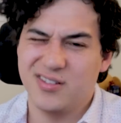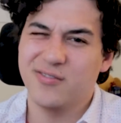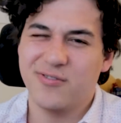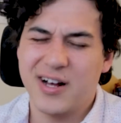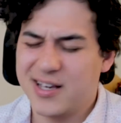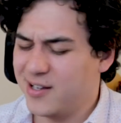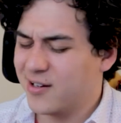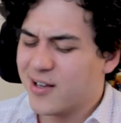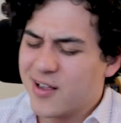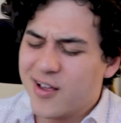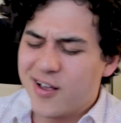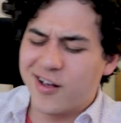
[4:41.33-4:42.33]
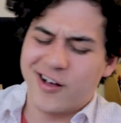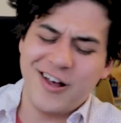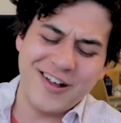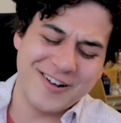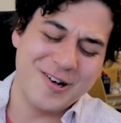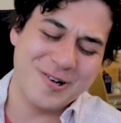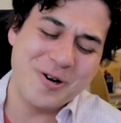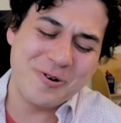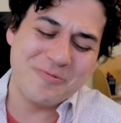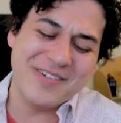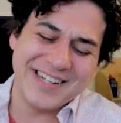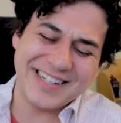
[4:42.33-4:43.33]
You're fine.
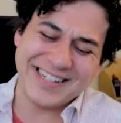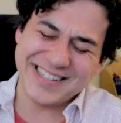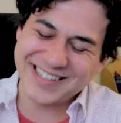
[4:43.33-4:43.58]
The